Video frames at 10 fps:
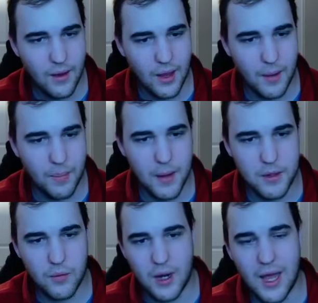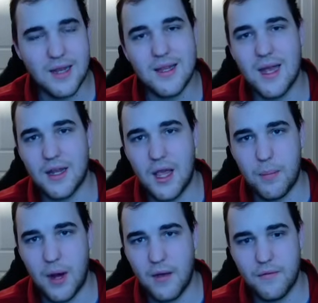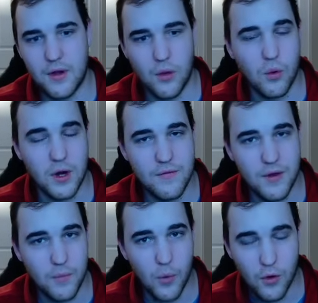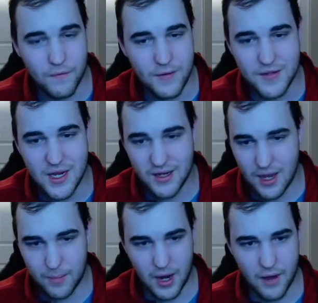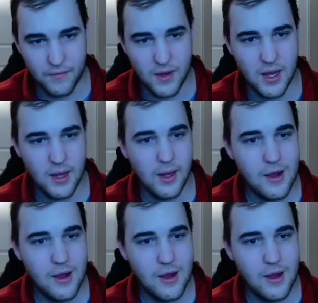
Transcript: I probably would have had a 10K profit or even more, a 15K profit